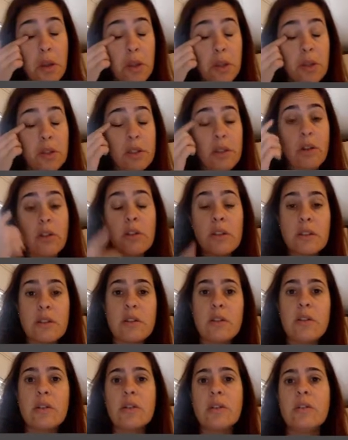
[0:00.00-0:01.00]
There's
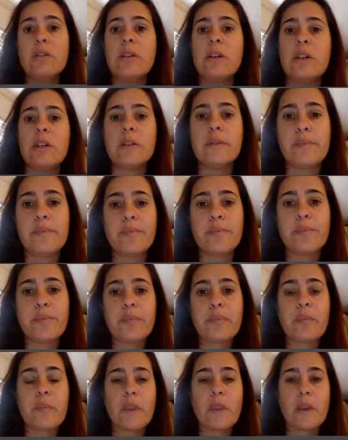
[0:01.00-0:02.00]
also
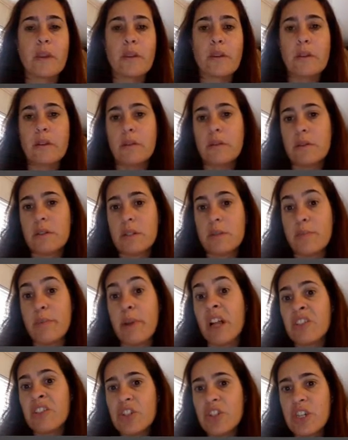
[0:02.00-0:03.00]

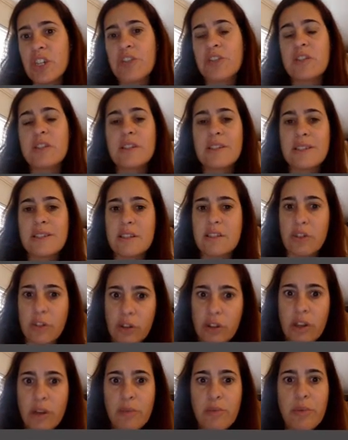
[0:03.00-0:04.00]
spell changes in
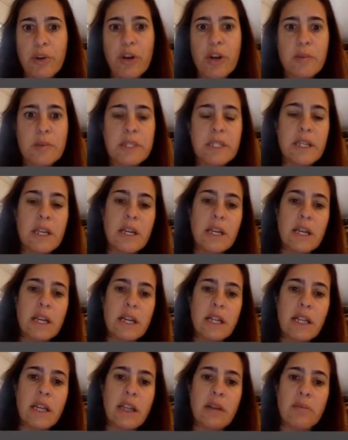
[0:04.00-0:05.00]
certain verbs.
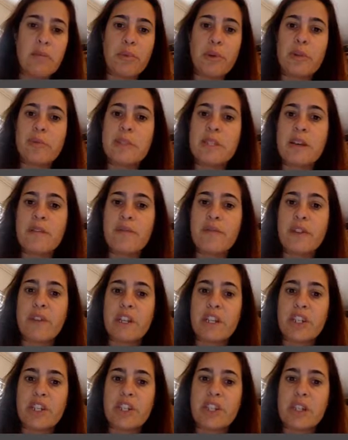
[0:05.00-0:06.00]
Verbs that
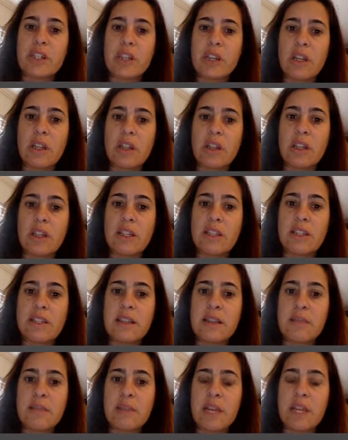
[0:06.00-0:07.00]
finish in these
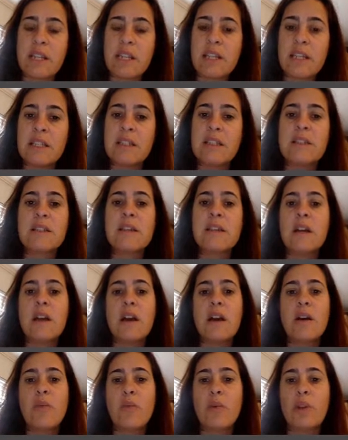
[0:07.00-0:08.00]
same endings
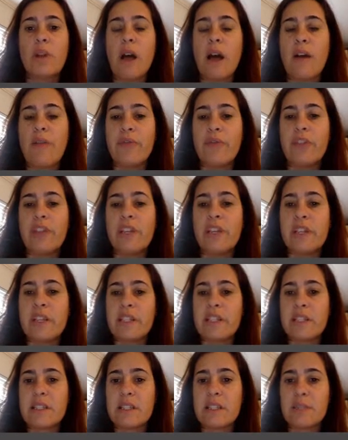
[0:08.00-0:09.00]
will have
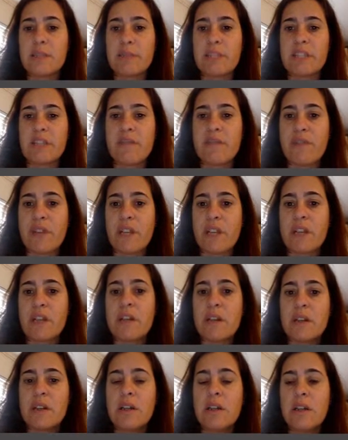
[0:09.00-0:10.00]
these specific
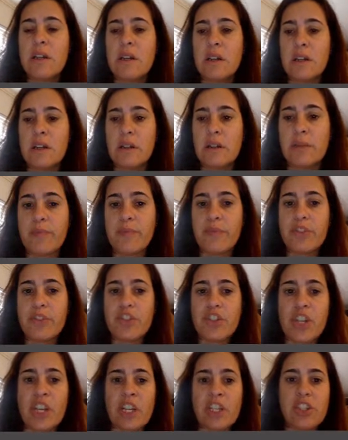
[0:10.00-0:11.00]

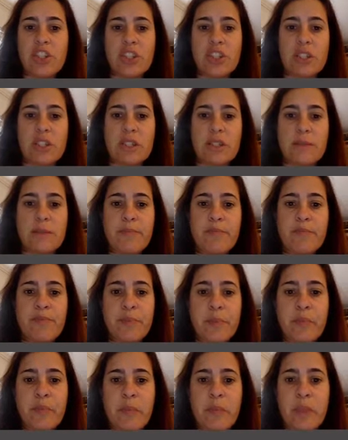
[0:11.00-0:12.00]
changes.
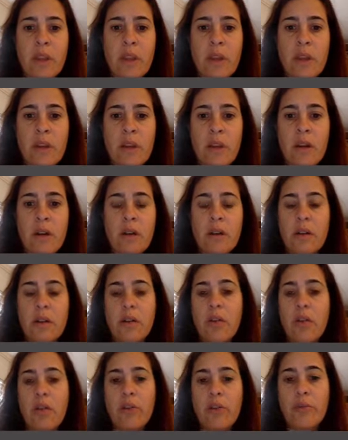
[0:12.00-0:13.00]

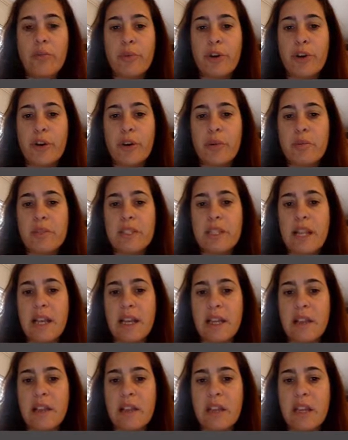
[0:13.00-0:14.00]
Other verbs
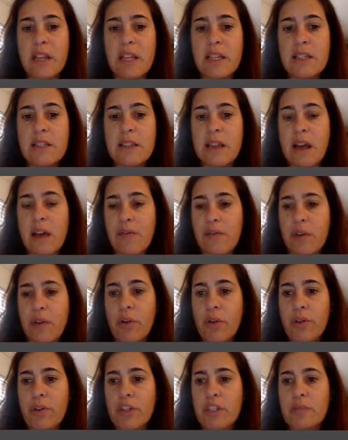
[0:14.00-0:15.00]
like this have
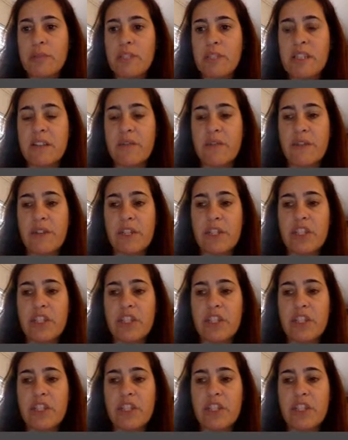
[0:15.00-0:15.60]
other specific